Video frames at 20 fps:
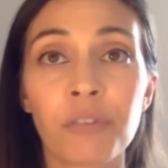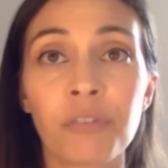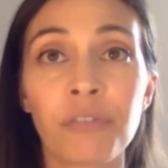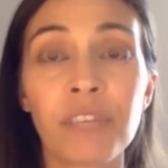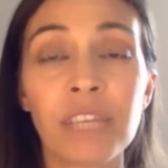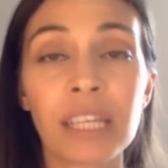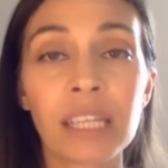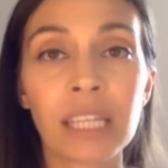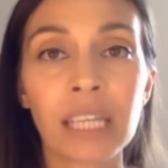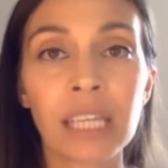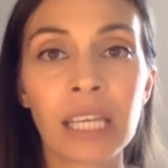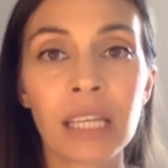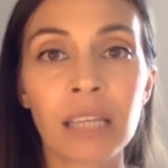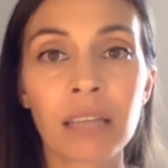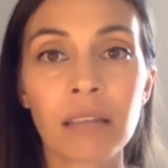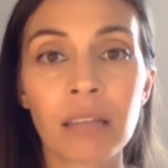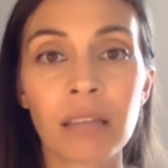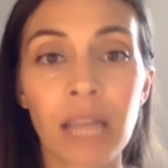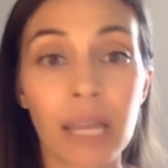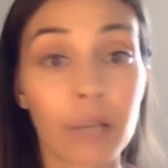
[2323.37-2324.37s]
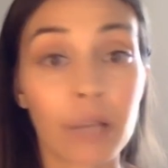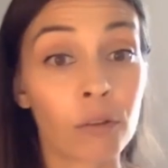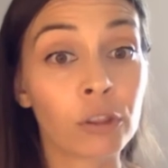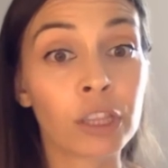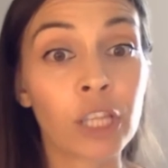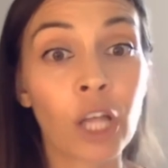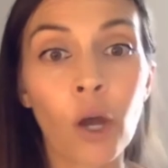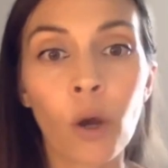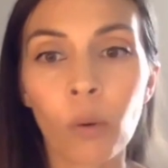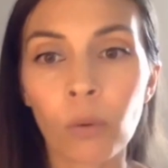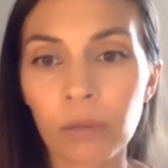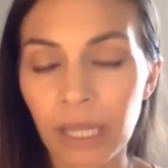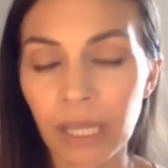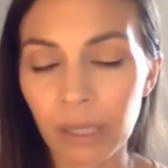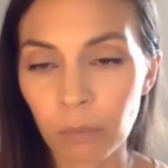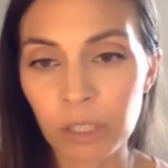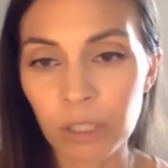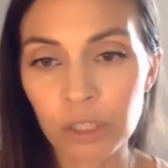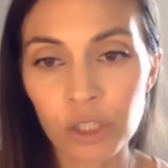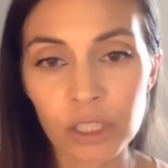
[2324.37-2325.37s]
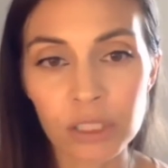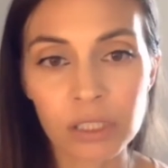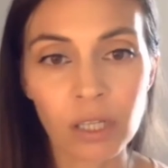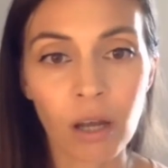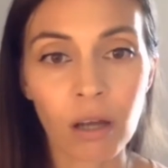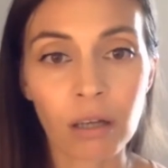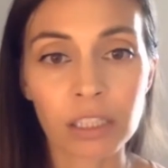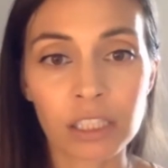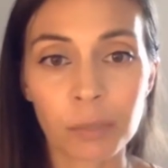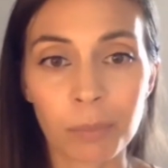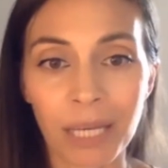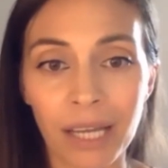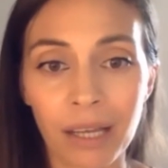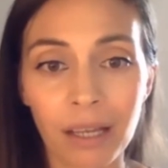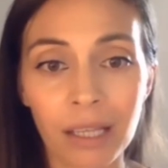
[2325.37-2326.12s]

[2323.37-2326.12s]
feeling like low, like we just talked about,